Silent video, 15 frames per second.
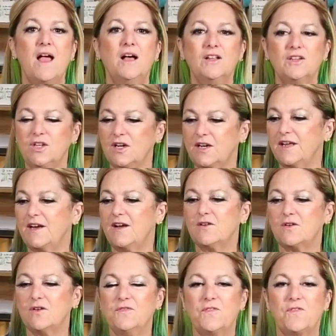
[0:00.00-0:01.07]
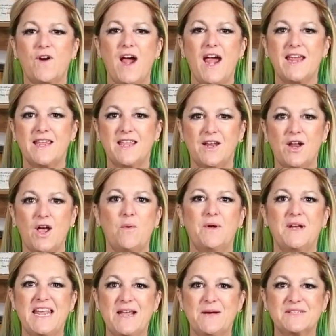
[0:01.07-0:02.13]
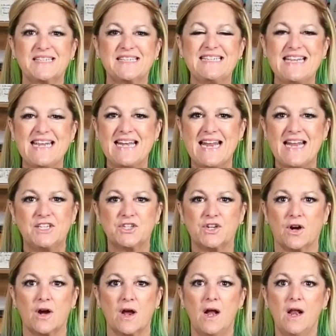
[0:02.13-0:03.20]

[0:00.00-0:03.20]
Look at Uncle Frank, you know, when he was a teenager.